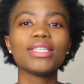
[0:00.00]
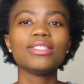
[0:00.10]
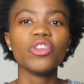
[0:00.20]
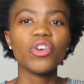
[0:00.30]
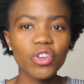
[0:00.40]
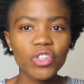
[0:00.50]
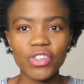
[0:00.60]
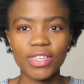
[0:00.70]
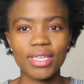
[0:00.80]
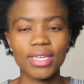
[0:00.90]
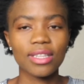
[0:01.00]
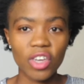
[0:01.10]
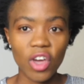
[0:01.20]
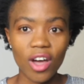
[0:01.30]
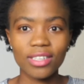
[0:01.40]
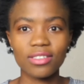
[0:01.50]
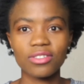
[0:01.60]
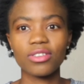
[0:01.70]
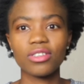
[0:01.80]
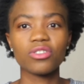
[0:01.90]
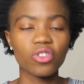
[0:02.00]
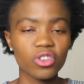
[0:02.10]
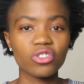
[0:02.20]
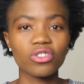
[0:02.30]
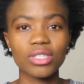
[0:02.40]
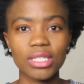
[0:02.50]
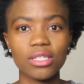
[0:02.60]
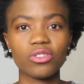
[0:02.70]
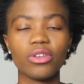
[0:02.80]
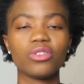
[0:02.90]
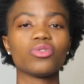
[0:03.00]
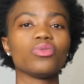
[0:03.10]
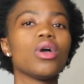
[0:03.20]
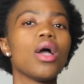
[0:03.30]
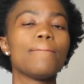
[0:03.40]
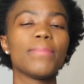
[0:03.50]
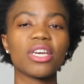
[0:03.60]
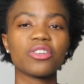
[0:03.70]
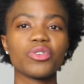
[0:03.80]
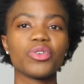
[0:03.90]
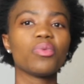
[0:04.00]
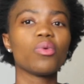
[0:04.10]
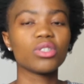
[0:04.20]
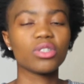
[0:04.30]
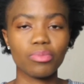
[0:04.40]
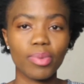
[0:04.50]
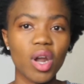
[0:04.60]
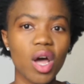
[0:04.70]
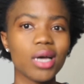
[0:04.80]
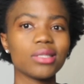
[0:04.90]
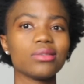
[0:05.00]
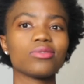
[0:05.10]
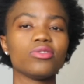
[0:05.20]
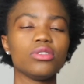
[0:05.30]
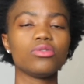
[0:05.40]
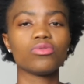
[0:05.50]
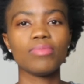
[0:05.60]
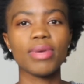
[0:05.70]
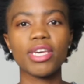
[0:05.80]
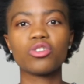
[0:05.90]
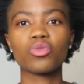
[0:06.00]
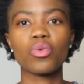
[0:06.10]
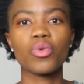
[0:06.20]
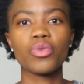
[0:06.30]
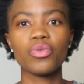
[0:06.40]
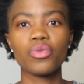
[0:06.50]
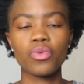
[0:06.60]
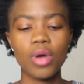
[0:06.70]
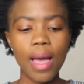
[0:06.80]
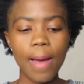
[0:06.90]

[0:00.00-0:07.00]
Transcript: nurture the garden so you need to nurture your seeds so you need to make sure you water your plants you need to make sure you